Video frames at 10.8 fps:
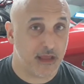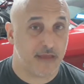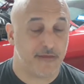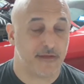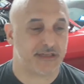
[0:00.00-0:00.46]

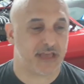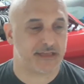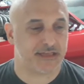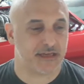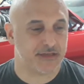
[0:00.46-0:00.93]
This
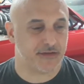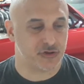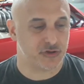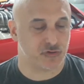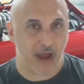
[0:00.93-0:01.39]
gets into the
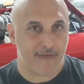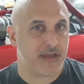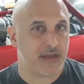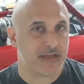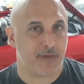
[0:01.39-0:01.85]

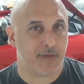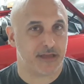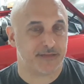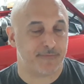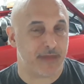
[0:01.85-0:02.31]
driving
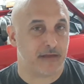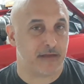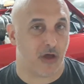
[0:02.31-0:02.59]
experience being